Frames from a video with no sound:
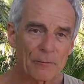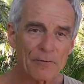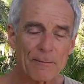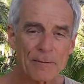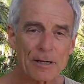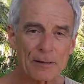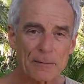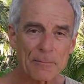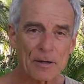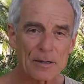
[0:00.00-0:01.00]
vibrating
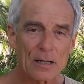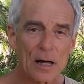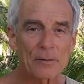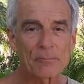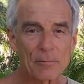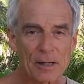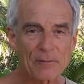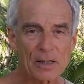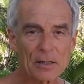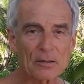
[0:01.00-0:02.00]
the body and
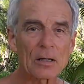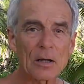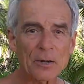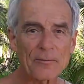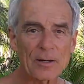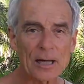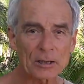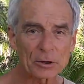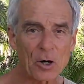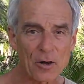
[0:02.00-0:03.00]
giving it a lot of
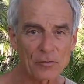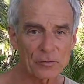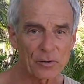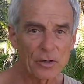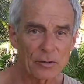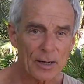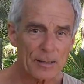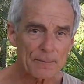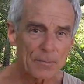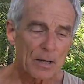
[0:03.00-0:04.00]
electrons, right?